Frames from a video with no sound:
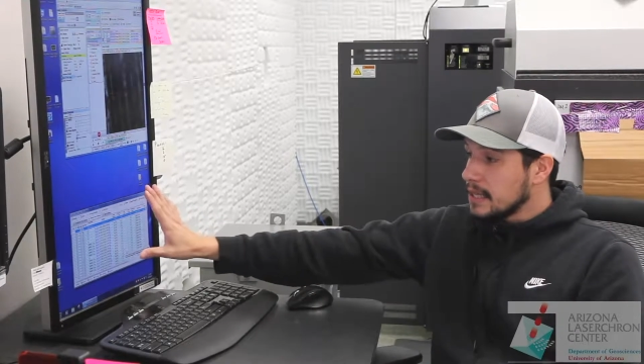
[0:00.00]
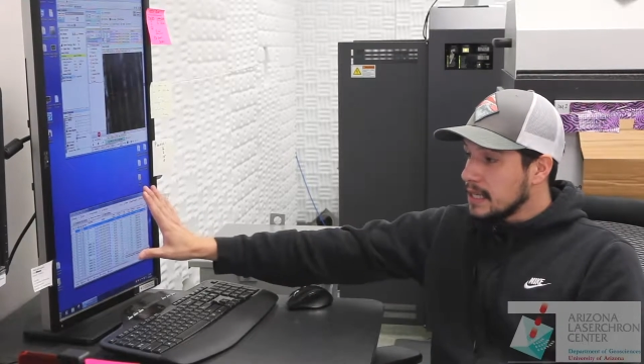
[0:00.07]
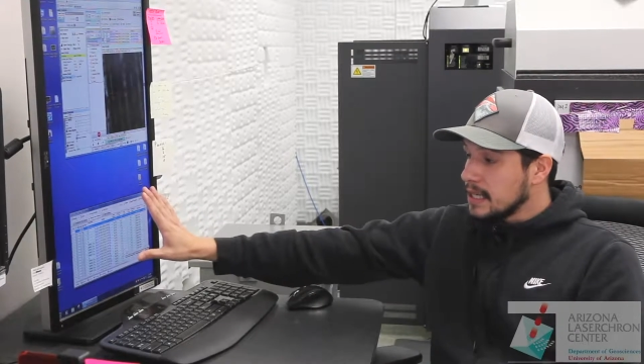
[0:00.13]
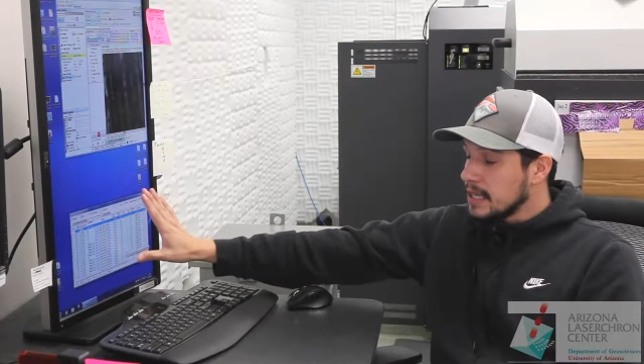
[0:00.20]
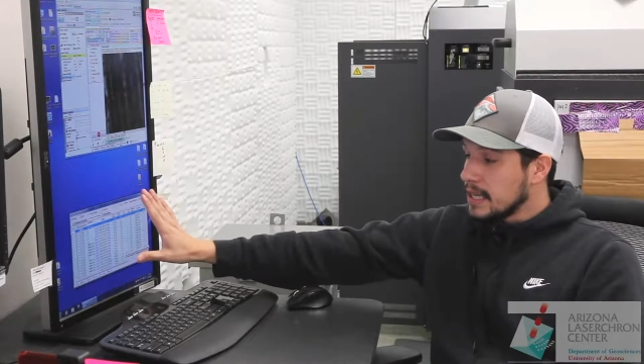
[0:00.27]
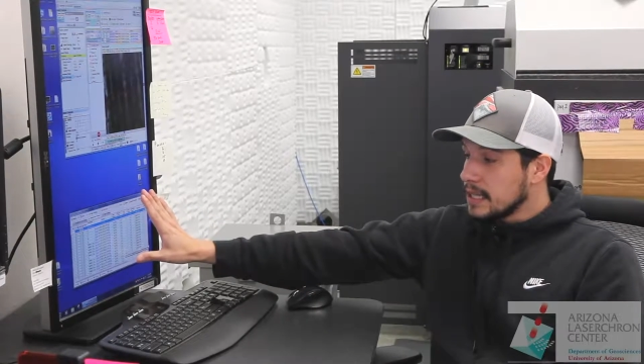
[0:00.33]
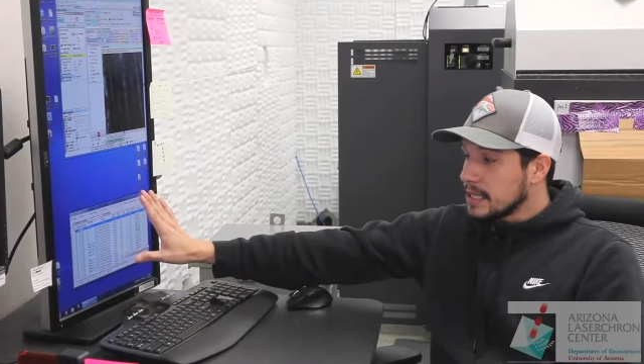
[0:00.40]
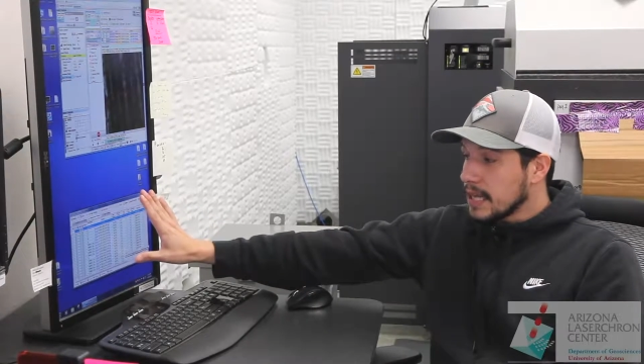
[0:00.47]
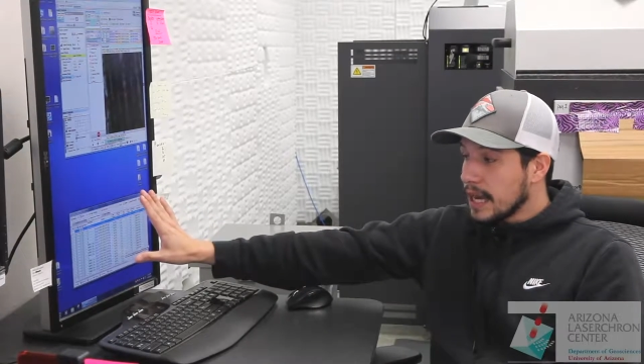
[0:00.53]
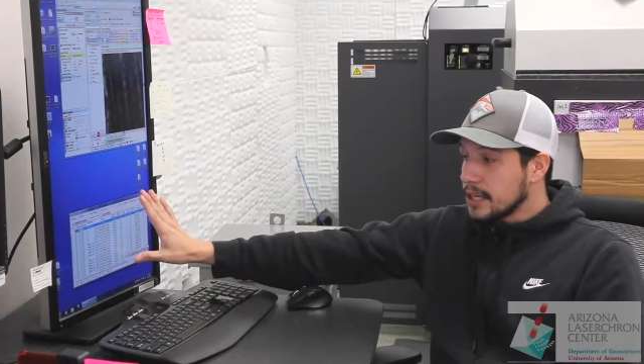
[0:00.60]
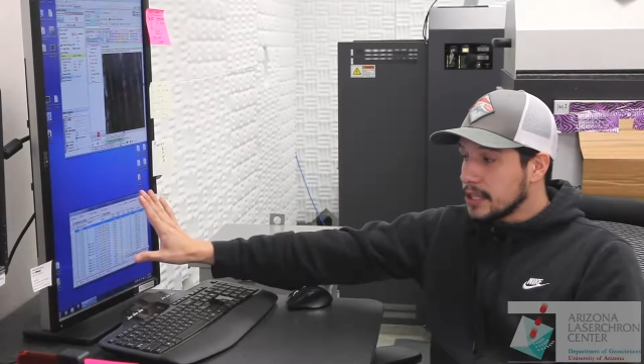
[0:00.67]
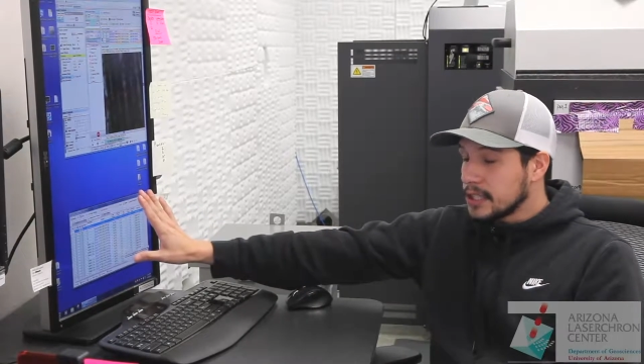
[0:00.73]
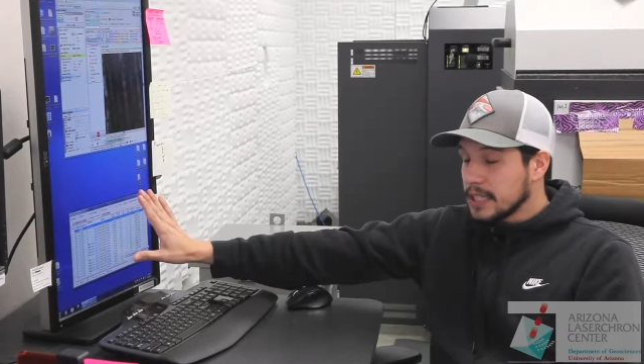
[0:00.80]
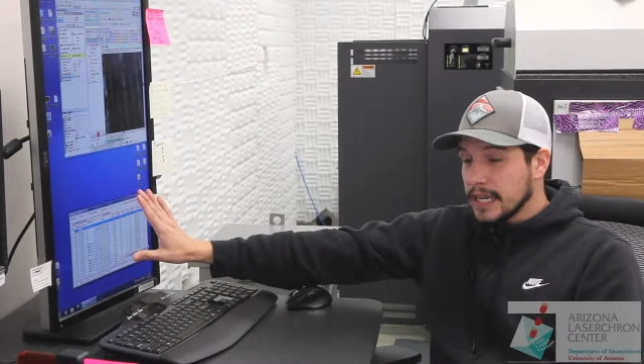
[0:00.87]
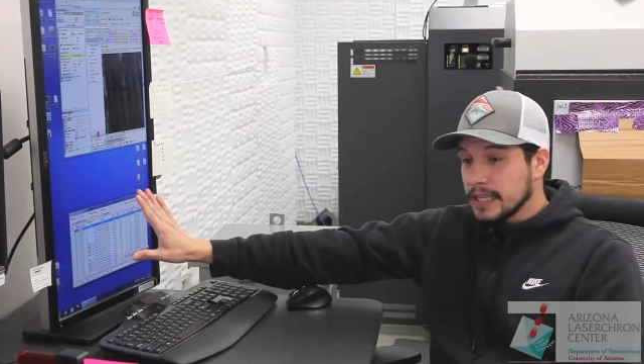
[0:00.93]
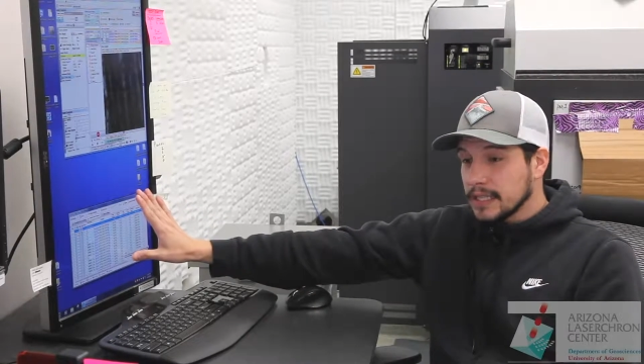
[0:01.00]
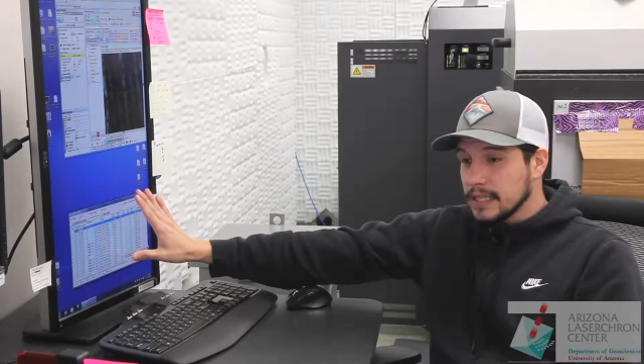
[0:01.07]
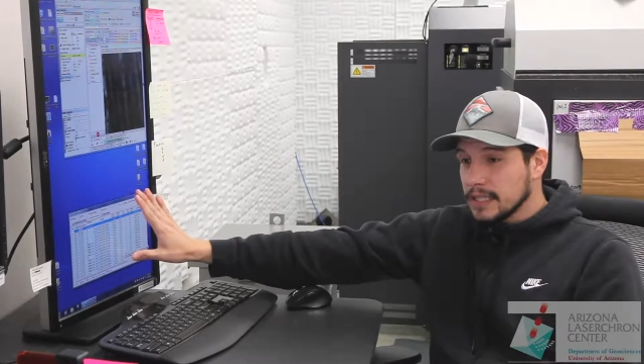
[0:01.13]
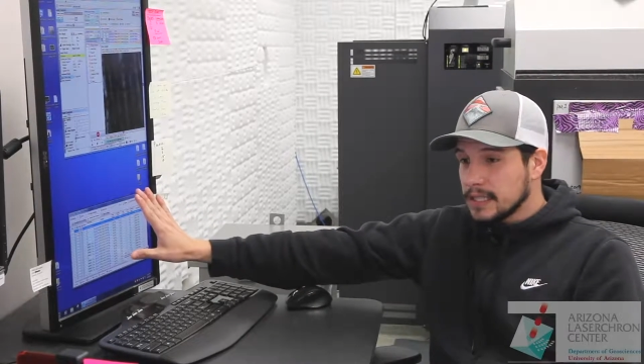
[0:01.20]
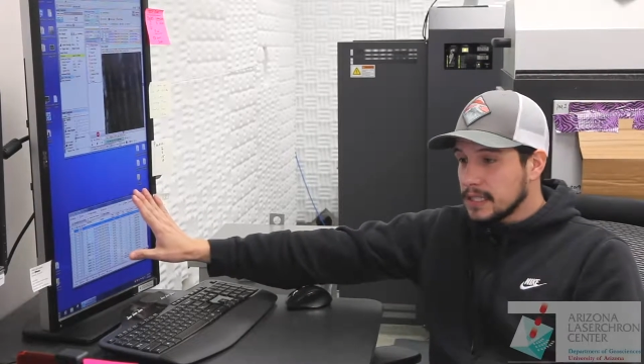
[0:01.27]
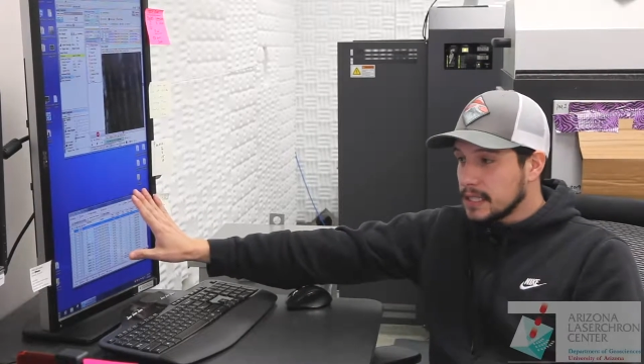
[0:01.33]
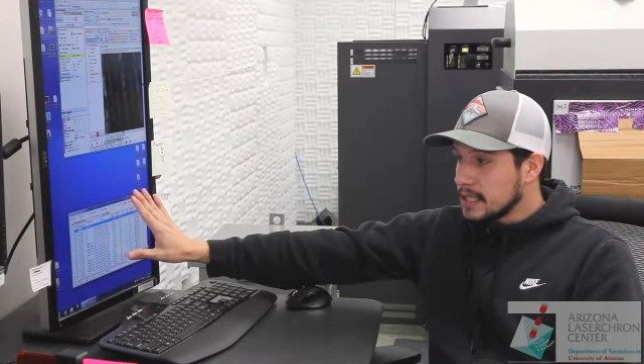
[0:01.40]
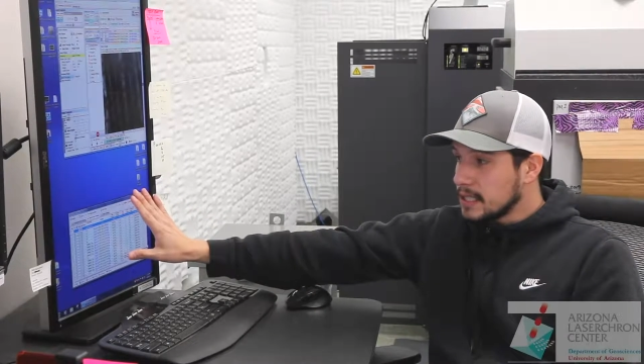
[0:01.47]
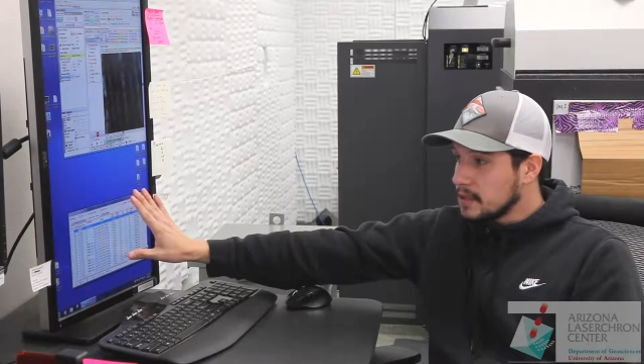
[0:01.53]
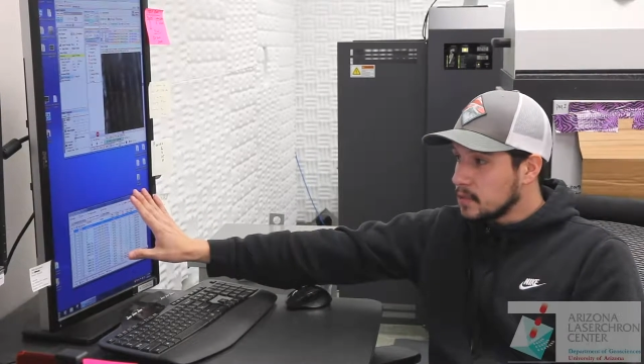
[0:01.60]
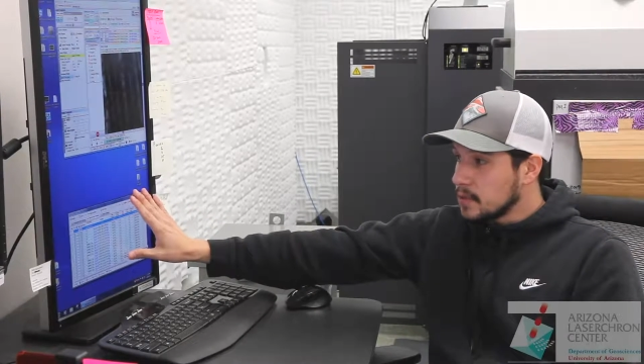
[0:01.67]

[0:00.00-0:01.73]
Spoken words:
the entire scan list is